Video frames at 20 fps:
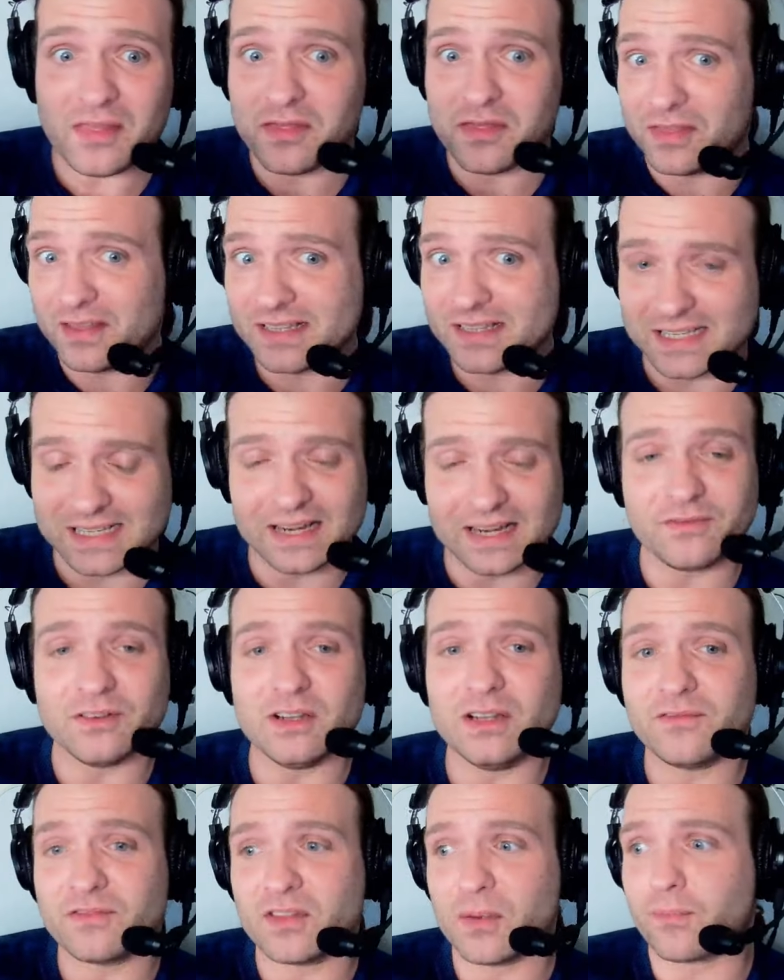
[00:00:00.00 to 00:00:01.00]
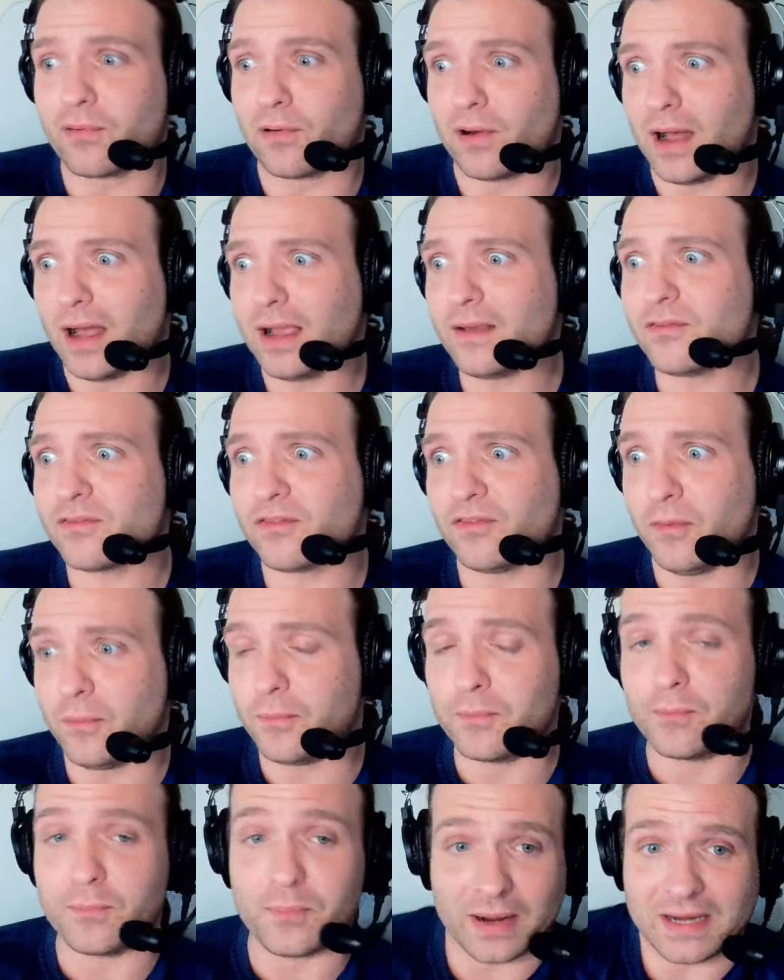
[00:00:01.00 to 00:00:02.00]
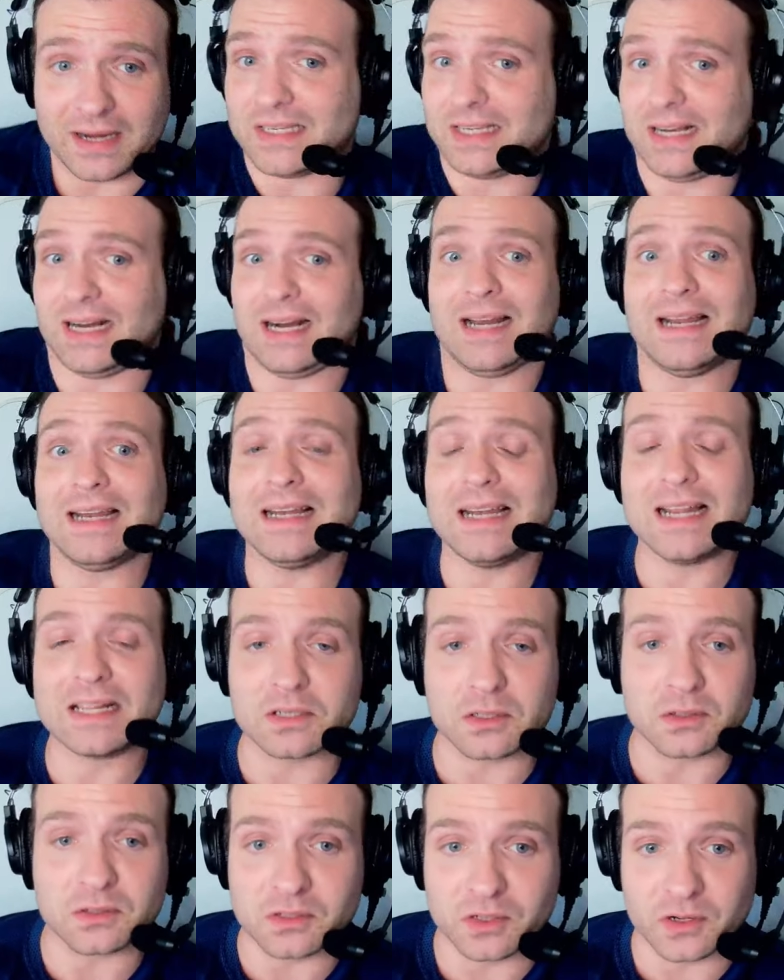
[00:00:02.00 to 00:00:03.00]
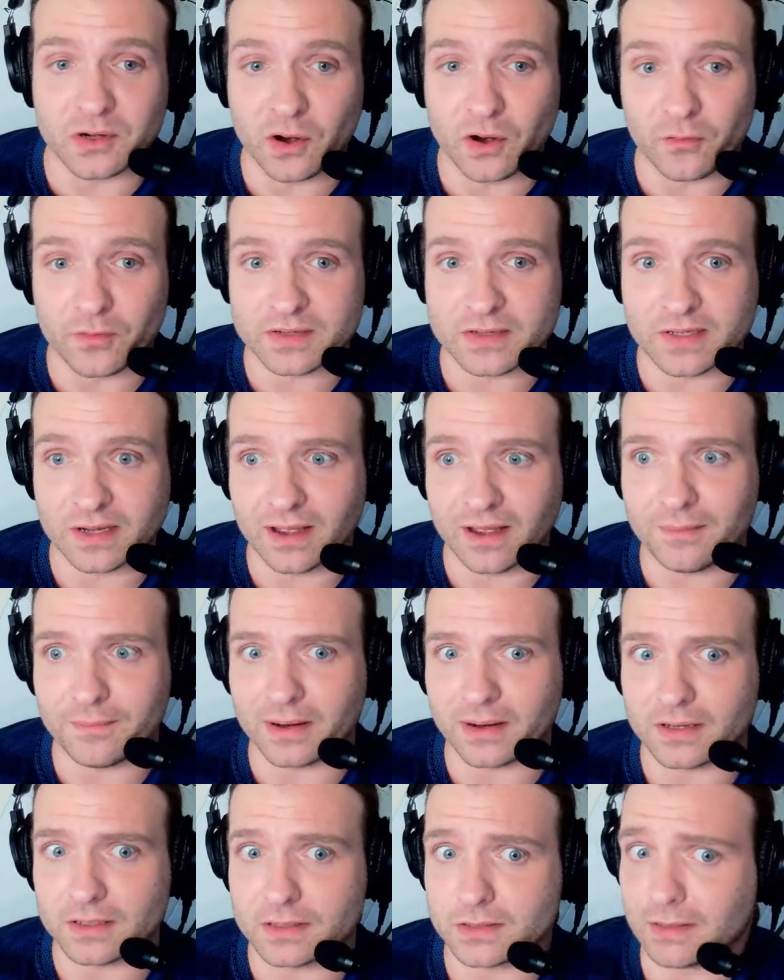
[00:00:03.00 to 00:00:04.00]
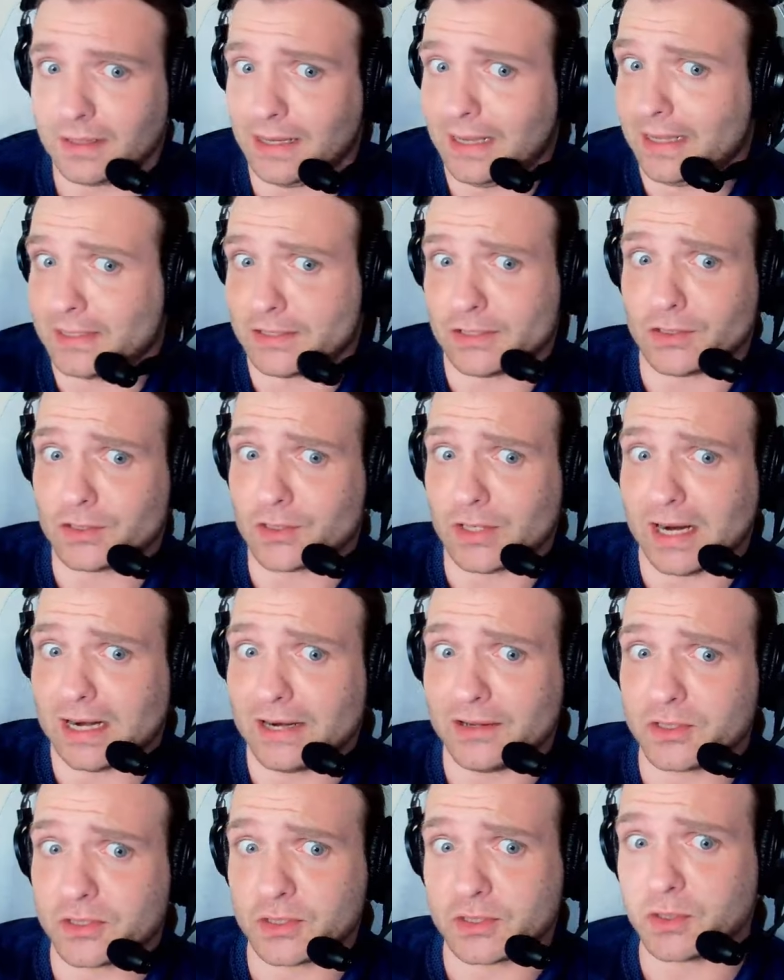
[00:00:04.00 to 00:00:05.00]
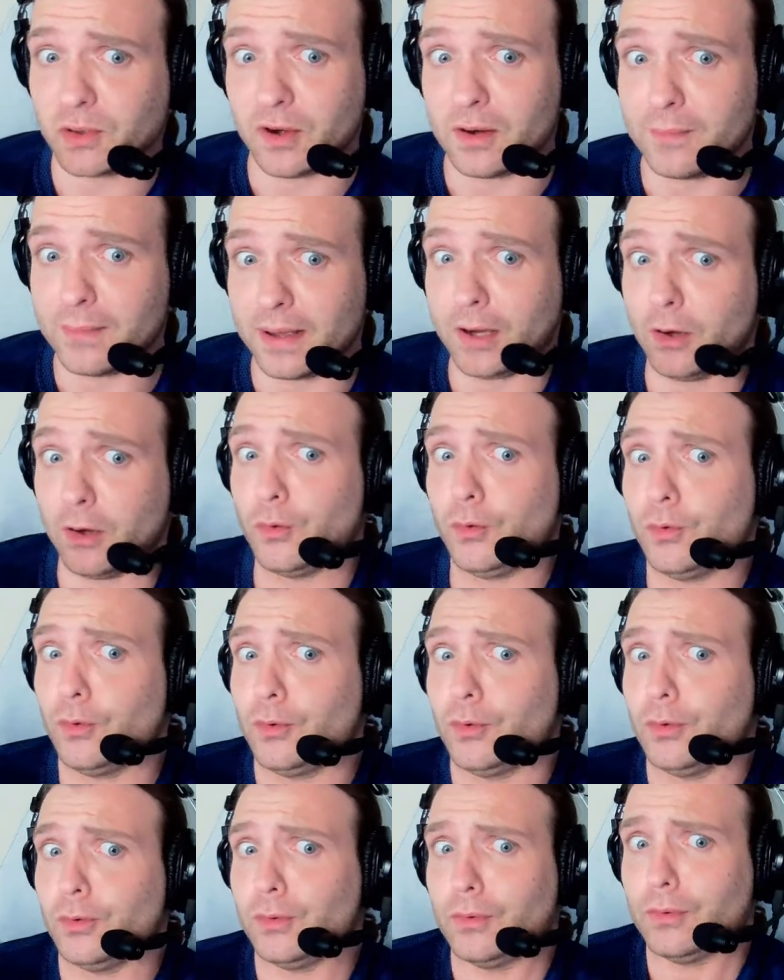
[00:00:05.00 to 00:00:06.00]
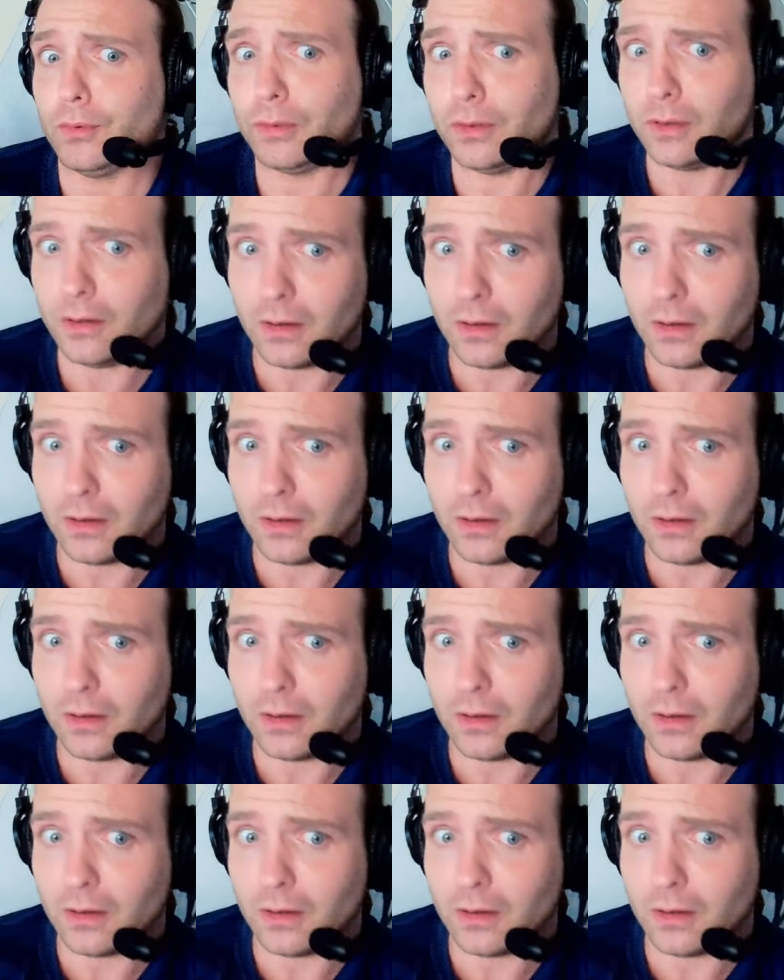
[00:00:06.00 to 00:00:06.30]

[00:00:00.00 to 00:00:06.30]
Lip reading: this level of deprived for basically little to no return, because it's a challenger tournament, ooh,